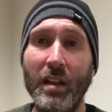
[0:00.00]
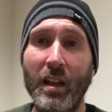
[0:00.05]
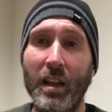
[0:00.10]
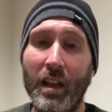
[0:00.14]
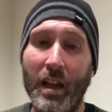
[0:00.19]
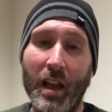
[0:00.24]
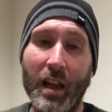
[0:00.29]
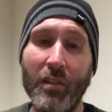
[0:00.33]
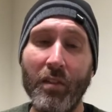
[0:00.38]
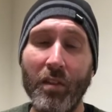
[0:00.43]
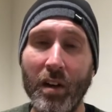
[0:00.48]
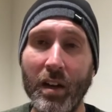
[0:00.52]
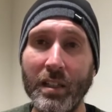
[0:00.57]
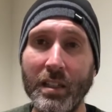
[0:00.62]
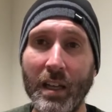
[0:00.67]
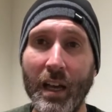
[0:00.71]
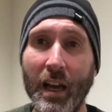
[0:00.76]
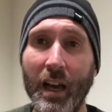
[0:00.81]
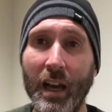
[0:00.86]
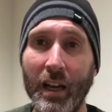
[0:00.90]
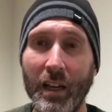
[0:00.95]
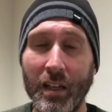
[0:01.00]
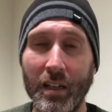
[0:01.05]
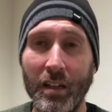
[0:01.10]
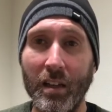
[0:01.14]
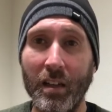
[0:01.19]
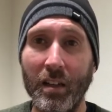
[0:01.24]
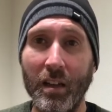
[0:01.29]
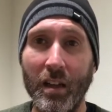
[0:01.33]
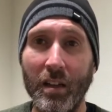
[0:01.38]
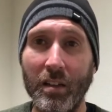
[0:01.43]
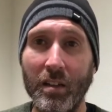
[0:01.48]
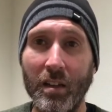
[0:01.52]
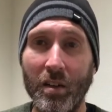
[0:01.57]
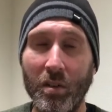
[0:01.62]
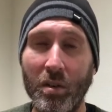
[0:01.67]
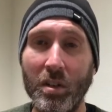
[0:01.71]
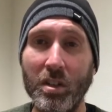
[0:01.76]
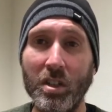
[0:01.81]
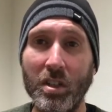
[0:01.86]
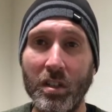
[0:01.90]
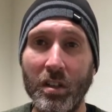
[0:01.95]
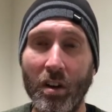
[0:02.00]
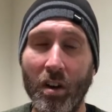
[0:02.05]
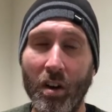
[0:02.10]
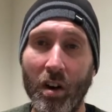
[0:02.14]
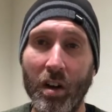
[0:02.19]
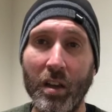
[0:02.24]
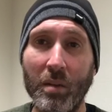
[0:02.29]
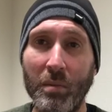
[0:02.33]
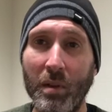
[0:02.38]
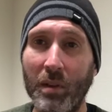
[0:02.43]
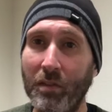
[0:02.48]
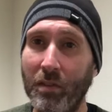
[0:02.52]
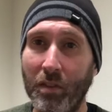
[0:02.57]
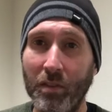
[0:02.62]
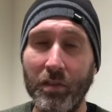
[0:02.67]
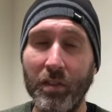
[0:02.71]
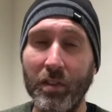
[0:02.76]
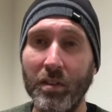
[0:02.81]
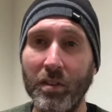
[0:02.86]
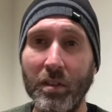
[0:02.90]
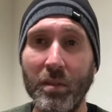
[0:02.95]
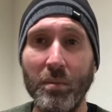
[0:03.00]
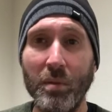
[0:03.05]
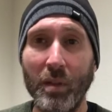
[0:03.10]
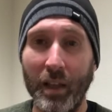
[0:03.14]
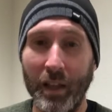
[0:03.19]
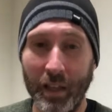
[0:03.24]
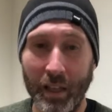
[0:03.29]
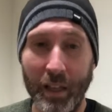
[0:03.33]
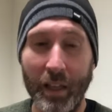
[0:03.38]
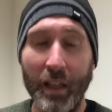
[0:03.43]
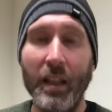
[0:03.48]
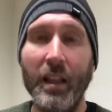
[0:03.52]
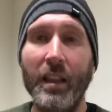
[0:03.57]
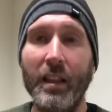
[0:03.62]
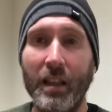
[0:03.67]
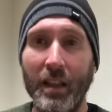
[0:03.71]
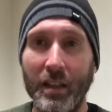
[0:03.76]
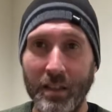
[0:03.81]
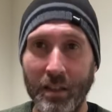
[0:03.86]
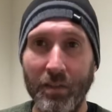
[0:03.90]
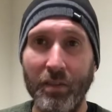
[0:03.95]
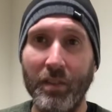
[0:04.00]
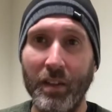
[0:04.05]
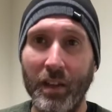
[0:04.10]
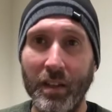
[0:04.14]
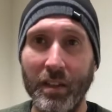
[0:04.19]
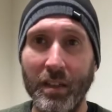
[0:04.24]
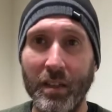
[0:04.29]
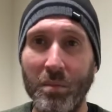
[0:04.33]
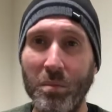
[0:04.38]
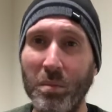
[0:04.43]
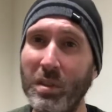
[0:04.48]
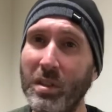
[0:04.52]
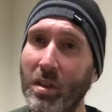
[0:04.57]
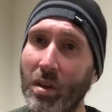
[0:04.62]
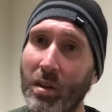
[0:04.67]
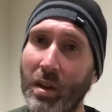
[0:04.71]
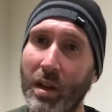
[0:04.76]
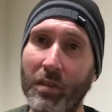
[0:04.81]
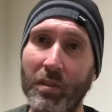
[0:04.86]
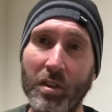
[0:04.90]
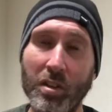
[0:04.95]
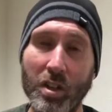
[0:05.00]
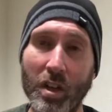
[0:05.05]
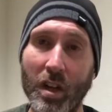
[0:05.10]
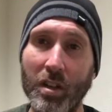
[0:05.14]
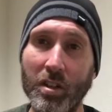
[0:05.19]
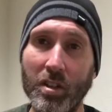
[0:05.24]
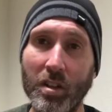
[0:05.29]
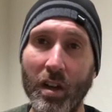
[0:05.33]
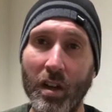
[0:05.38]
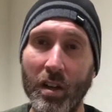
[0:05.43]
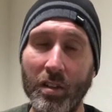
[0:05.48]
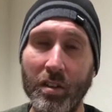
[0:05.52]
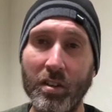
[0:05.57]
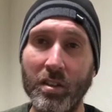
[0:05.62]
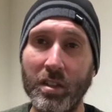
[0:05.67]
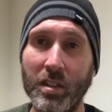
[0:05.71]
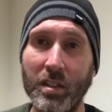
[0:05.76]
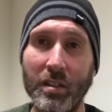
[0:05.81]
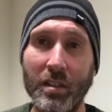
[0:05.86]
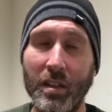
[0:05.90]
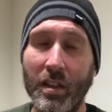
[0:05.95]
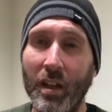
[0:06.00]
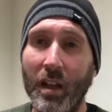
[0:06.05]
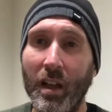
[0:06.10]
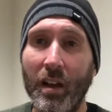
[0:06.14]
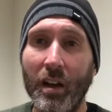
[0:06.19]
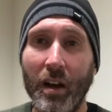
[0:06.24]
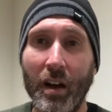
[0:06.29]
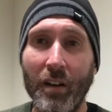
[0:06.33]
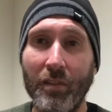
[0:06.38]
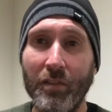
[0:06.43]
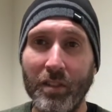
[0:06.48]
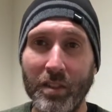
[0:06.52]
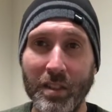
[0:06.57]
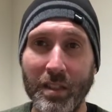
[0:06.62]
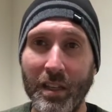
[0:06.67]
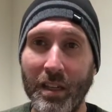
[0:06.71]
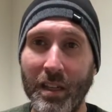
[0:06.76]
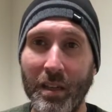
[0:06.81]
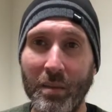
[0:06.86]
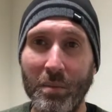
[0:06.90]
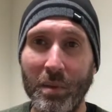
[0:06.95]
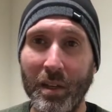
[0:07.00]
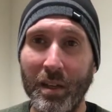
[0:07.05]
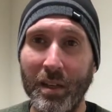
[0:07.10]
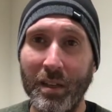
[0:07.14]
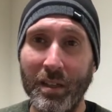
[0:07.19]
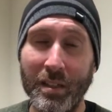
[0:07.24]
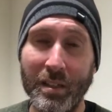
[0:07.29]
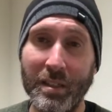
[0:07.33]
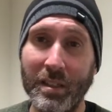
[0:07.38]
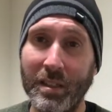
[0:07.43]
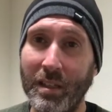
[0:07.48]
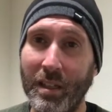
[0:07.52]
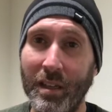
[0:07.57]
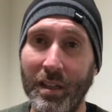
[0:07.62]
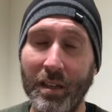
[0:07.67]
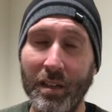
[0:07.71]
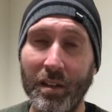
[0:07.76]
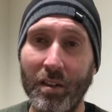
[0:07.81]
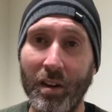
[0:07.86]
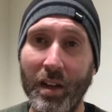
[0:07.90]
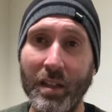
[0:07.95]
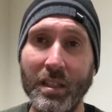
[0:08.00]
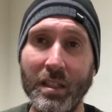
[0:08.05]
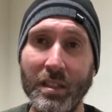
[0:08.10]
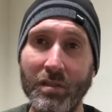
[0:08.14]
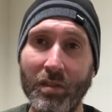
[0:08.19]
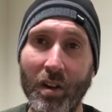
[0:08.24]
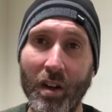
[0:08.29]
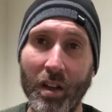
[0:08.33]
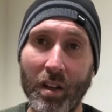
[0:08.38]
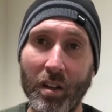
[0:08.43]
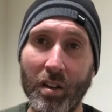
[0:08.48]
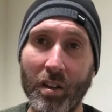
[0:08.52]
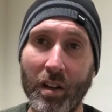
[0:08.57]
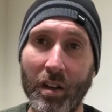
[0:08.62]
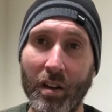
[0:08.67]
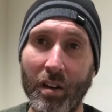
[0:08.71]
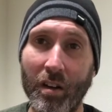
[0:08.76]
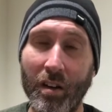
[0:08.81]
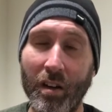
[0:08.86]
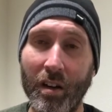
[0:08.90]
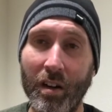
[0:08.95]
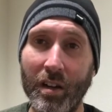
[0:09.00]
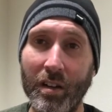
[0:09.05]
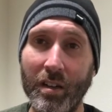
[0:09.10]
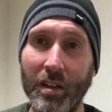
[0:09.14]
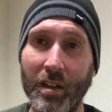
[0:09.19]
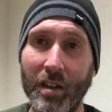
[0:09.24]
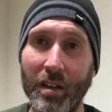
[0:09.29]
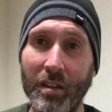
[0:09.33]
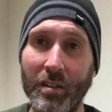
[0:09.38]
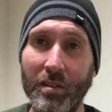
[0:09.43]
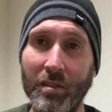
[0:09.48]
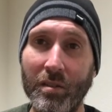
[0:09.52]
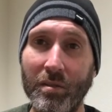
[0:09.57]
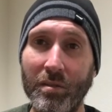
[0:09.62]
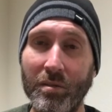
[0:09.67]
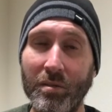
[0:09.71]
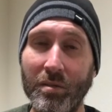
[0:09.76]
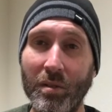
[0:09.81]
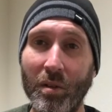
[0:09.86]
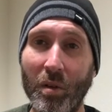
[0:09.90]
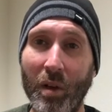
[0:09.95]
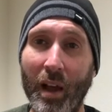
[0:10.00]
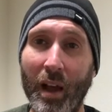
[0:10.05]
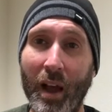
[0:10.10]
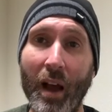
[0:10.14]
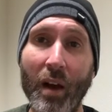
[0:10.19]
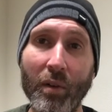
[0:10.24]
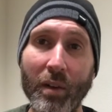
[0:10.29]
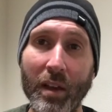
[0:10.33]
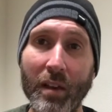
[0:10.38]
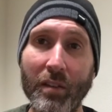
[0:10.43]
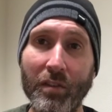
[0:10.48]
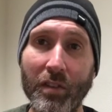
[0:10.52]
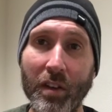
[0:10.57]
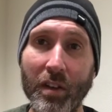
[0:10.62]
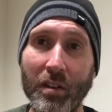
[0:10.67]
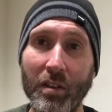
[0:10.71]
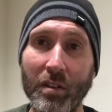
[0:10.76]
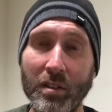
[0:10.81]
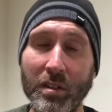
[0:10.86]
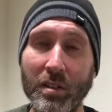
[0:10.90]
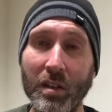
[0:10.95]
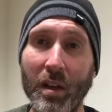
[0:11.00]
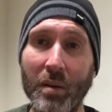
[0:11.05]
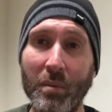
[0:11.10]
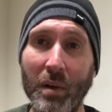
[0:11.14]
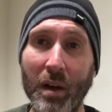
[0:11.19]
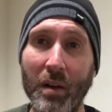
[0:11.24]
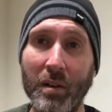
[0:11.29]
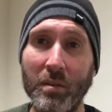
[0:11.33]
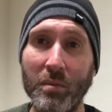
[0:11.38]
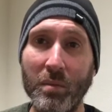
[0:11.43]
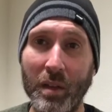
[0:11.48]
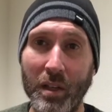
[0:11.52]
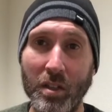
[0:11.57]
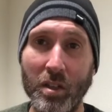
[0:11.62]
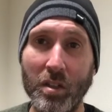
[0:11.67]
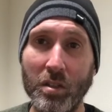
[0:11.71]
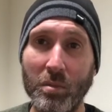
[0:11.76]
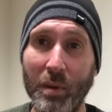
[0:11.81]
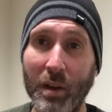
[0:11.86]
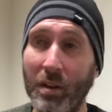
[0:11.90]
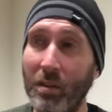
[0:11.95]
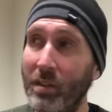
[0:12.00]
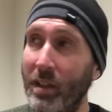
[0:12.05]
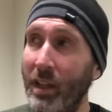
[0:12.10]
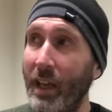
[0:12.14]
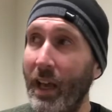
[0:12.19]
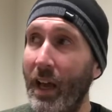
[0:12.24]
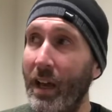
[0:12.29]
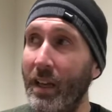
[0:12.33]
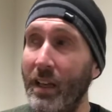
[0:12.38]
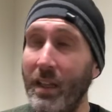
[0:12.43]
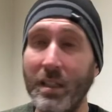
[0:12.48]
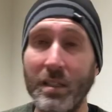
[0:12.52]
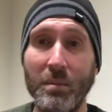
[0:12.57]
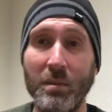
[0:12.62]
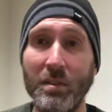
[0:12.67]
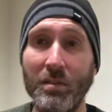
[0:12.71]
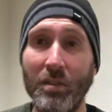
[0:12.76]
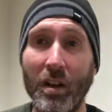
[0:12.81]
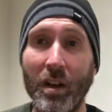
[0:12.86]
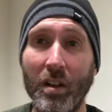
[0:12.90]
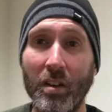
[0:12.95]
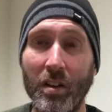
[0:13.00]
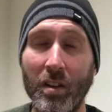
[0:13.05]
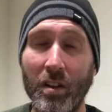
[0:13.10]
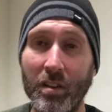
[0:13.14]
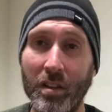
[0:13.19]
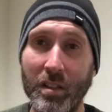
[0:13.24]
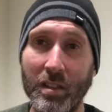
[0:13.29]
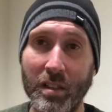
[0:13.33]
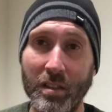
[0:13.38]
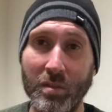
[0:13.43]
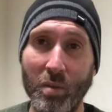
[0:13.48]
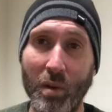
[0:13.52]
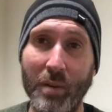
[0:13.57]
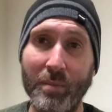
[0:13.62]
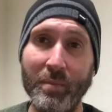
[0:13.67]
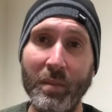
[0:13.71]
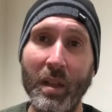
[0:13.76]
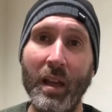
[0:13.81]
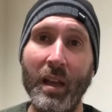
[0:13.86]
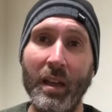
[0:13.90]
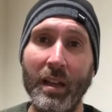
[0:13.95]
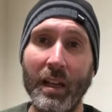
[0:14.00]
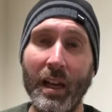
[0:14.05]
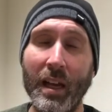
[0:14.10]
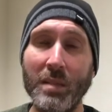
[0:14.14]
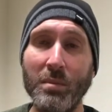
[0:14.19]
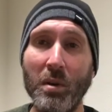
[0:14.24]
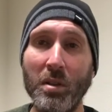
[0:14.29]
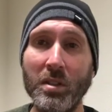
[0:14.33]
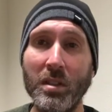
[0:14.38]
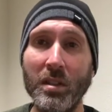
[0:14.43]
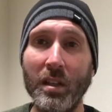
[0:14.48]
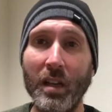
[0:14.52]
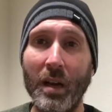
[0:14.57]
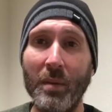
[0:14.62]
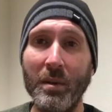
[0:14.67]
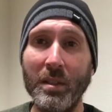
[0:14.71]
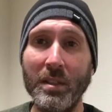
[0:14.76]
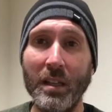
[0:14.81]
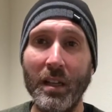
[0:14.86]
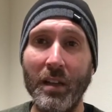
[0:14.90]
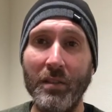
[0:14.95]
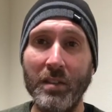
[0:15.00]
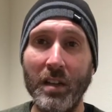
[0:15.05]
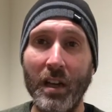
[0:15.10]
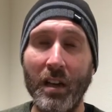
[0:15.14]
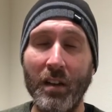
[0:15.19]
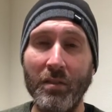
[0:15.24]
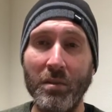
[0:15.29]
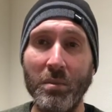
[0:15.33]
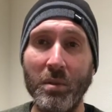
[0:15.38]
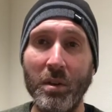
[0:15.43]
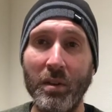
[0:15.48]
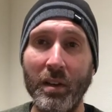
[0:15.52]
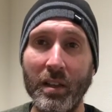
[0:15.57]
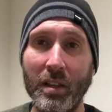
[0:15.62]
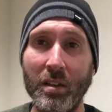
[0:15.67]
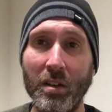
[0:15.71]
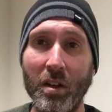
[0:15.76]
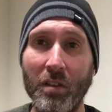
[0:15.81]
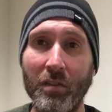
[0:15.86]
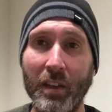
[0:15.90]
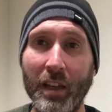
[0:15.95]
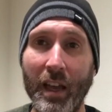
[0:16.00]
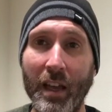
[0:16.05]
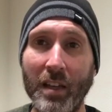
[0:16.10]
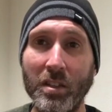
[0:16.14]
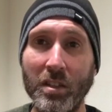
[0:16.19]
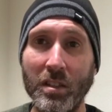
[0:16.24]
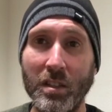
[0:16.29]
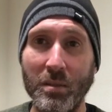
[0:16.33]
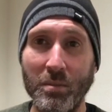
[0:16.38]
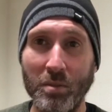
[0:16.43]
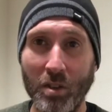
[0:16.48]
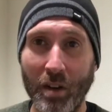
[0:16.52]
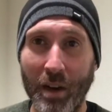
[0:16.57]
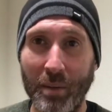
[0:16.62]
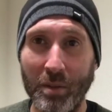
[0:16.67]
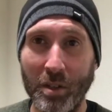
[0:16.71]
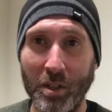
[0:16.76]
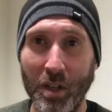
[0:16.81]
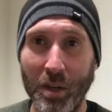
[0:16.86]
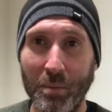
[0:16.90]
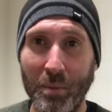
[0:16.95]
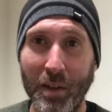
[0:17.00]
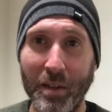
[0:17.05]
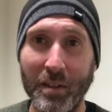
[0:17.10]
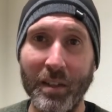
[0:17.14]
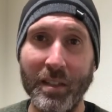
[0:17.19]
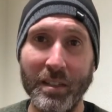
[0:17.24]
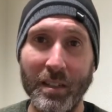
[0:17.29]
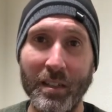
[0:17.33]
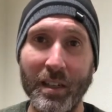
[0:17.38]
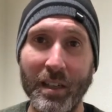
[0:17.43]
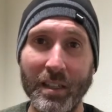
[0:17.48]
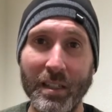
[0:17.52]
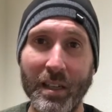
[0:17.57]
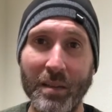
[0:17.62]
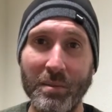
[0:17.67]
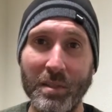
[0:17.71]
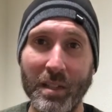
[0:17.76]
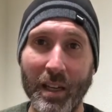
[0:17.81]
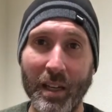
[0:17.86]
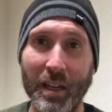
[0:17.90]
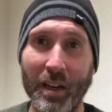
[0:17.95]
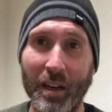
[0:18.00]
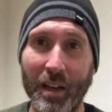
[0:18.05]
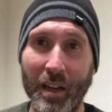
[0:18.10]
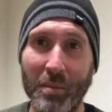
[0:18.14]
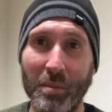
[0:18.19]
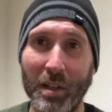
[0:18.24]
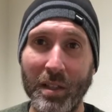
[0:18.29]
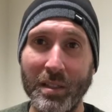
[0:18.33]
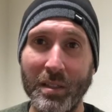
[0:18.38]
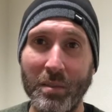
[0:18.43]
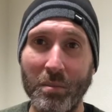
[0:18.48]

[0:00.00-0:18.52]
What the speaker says: ever attack the Christian argument for fill in the blank, then defend it. But don't ever judge others for sinning, because Christ is very clear on how he feels about being judgmental, and the Catechism is very clear on this as well. Guys, post in the comments. I'd love to hear from you. Hit the notification, subscribe, and share button. Until next time, take care, God bless, and